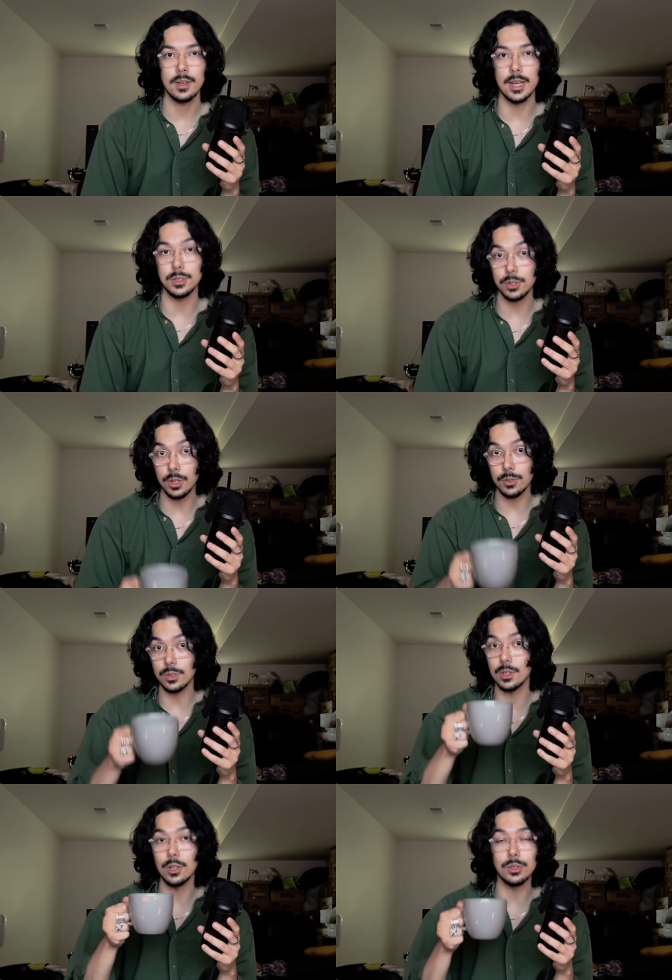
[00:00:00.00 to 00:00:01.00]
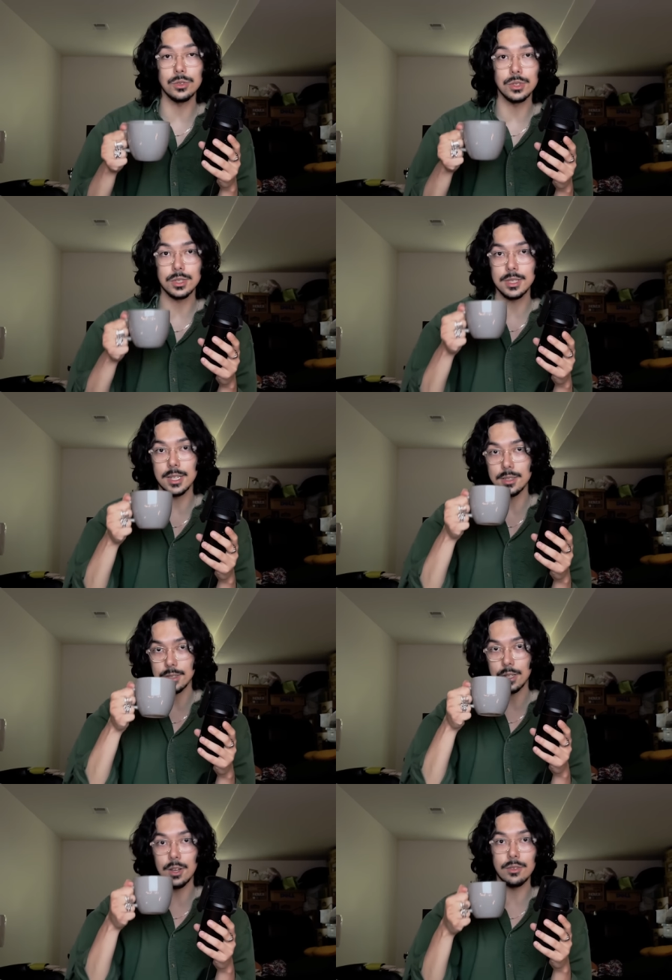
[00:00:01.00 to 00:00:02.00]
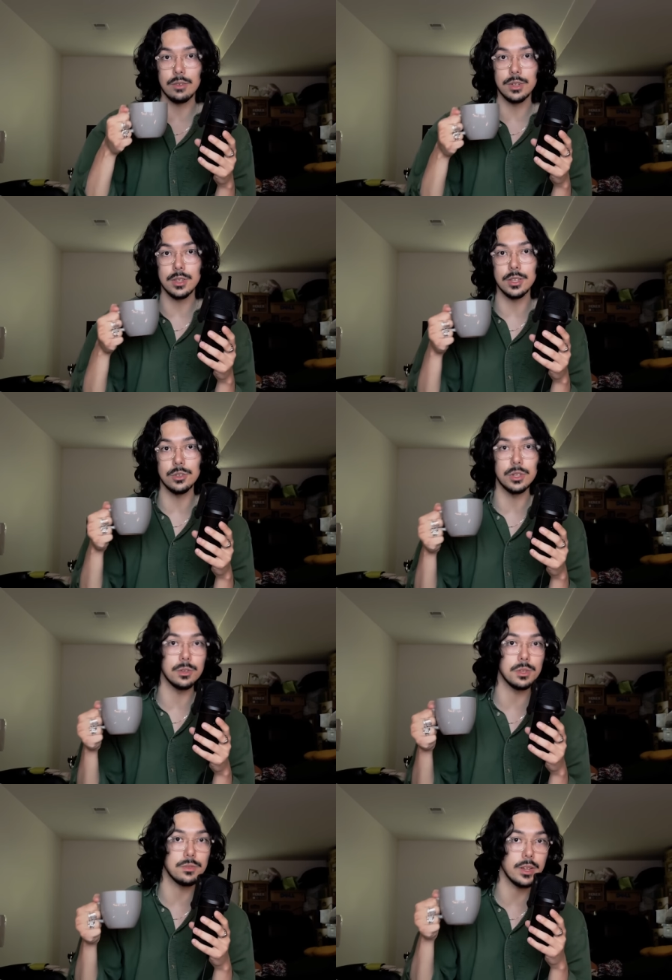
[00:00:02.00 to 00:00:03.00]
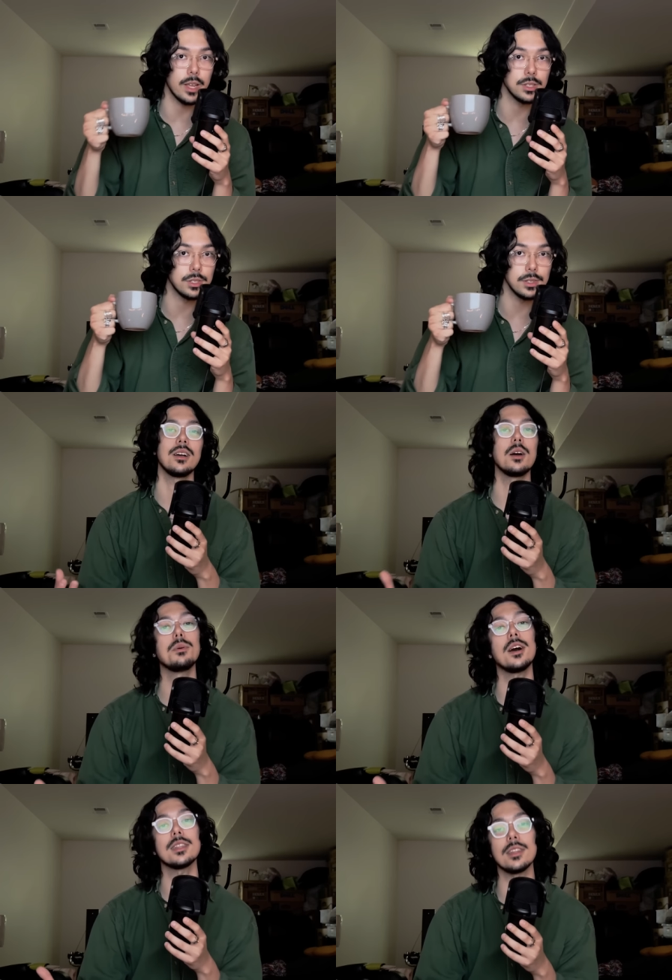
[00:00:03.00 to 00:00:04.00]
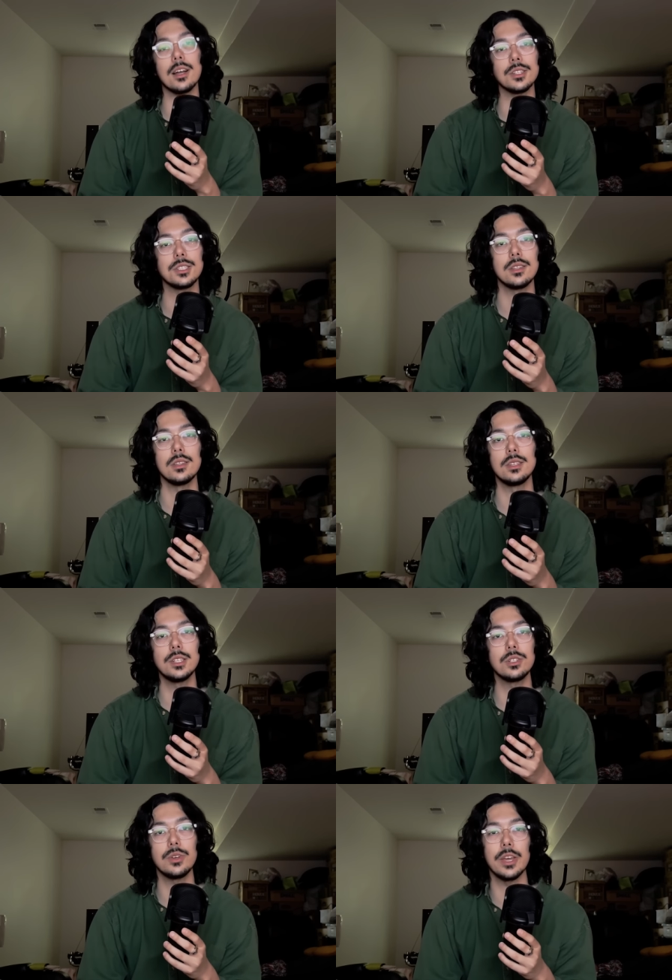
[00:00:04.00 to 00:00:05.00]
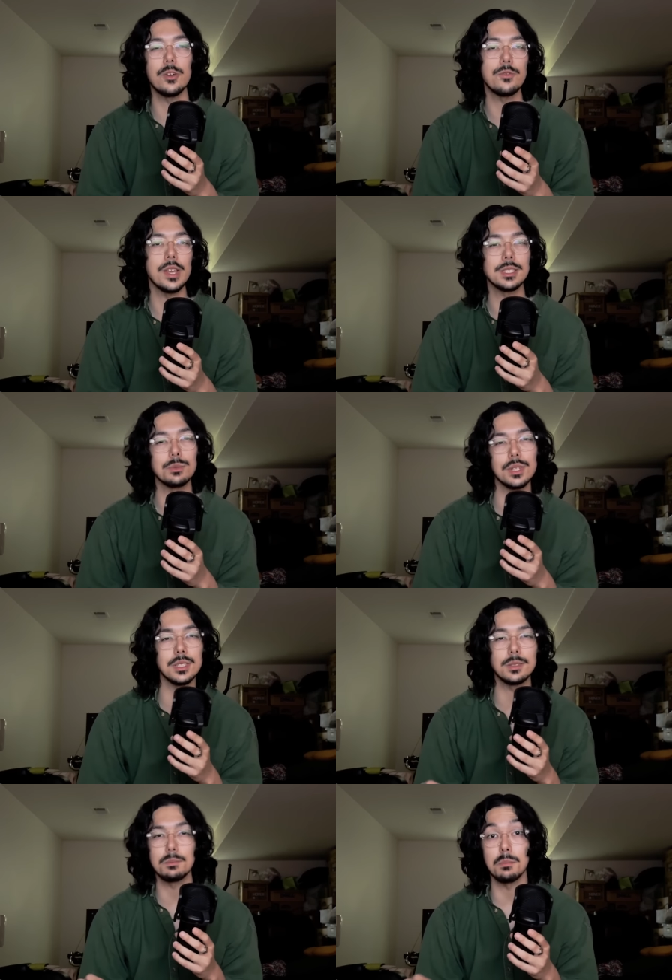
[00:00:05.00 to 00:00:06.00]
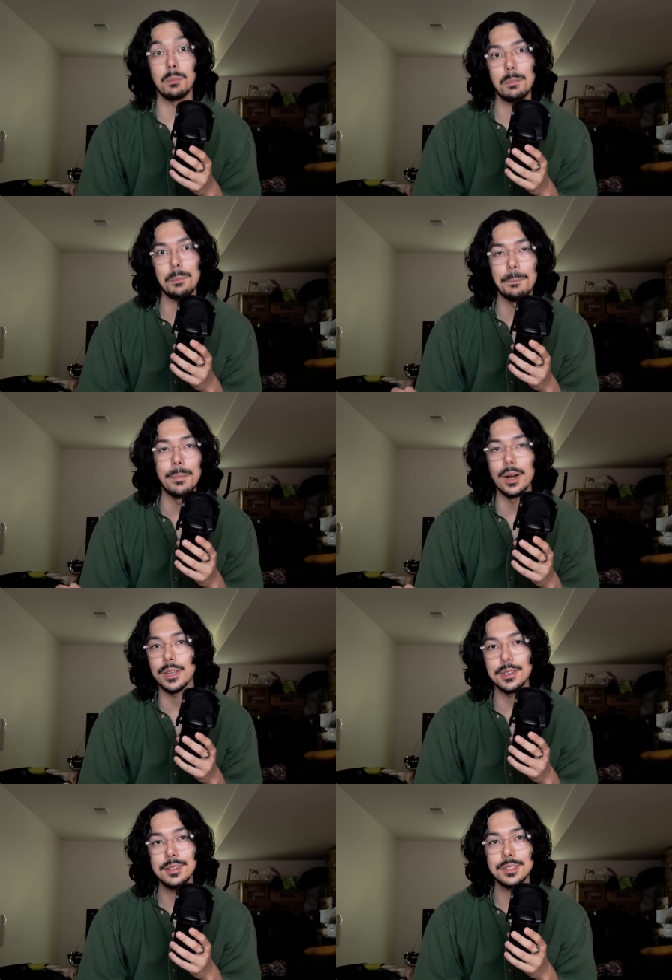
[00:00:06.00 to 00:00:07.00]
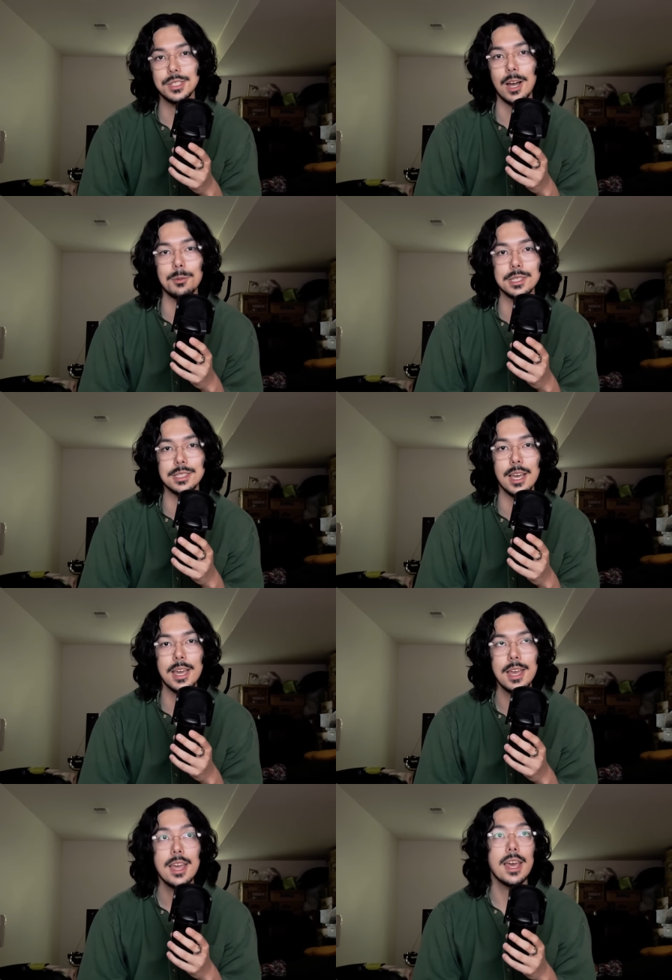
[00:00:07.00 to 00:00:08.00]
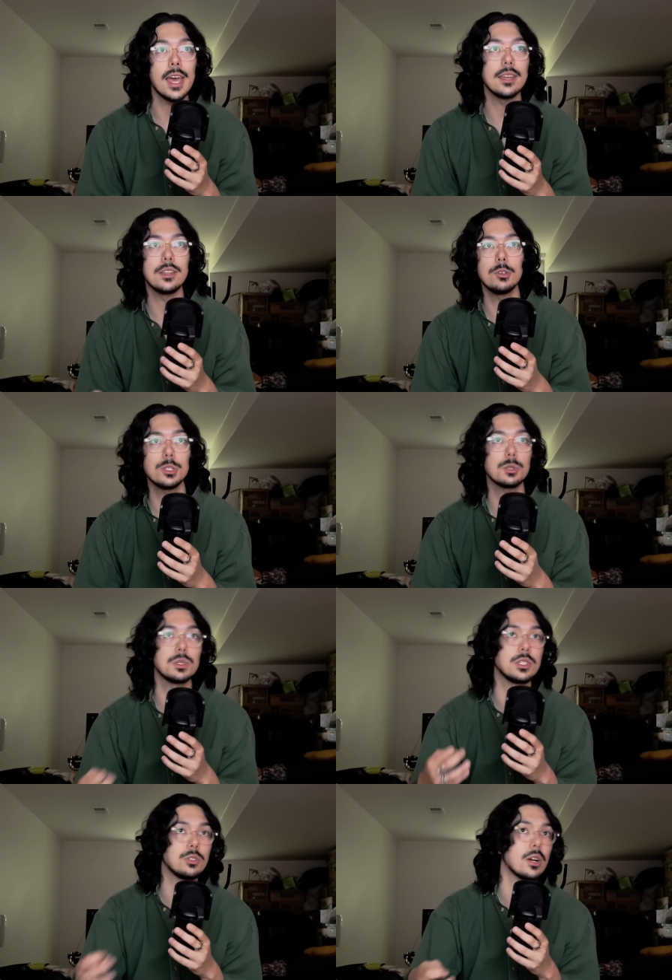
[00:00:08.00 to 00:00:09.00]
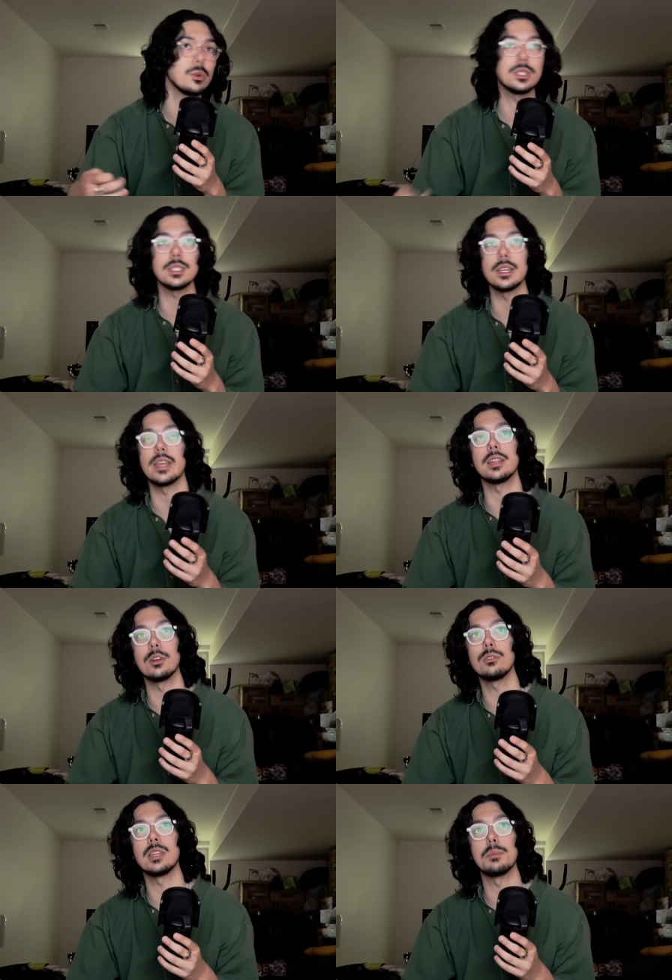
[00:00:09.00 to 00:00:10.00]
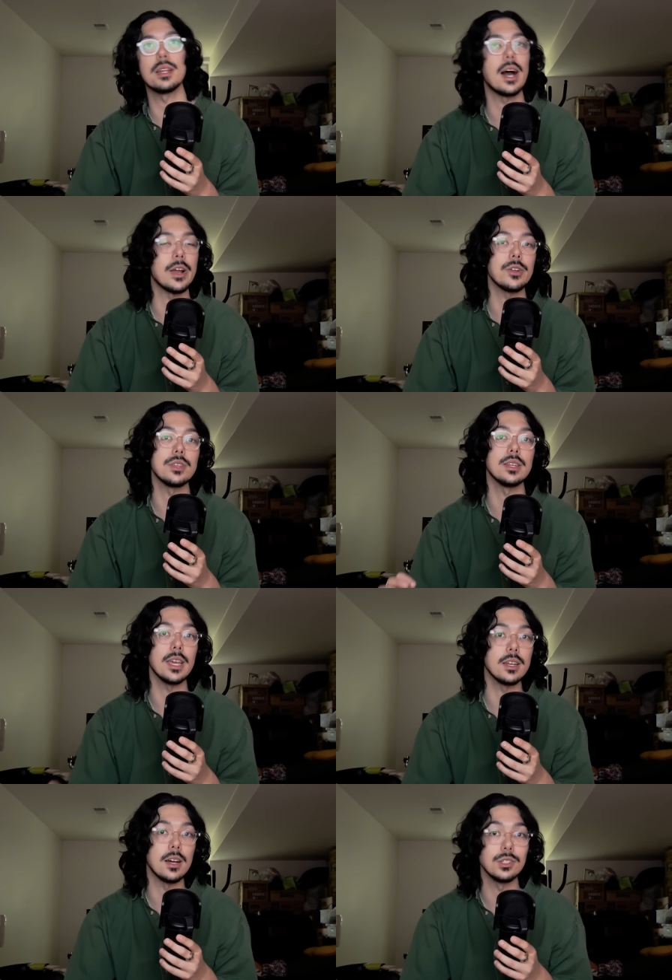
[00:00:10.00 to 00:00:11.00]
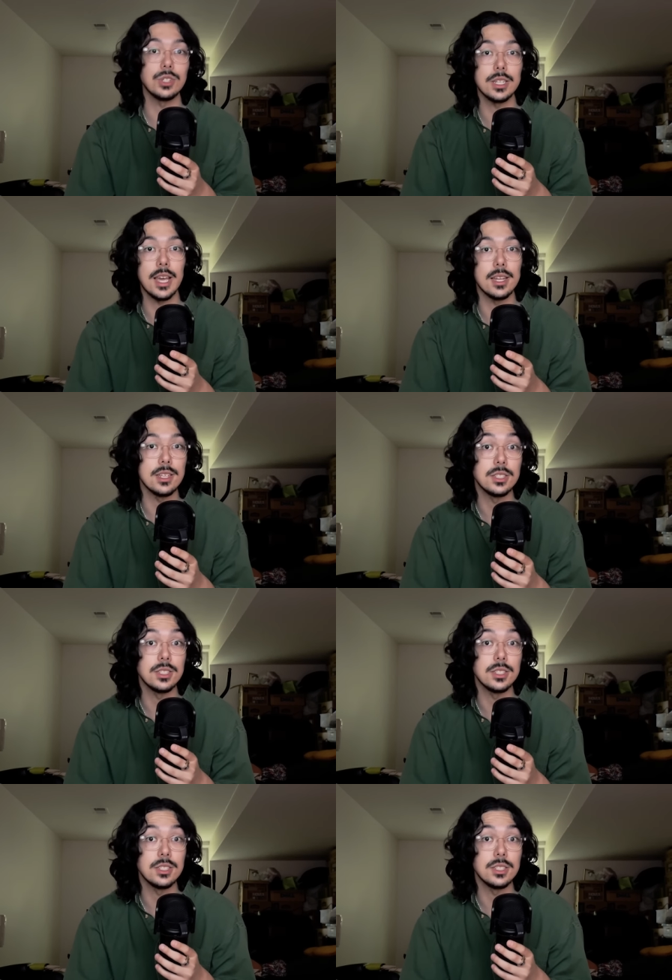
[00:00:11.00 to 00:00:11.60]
As you know, loans tend to solve everything you deal with financially. Upon launch, the digital interface was buggy, shall we say, and users would struggle to get a loan limit higher than 800 Kenyan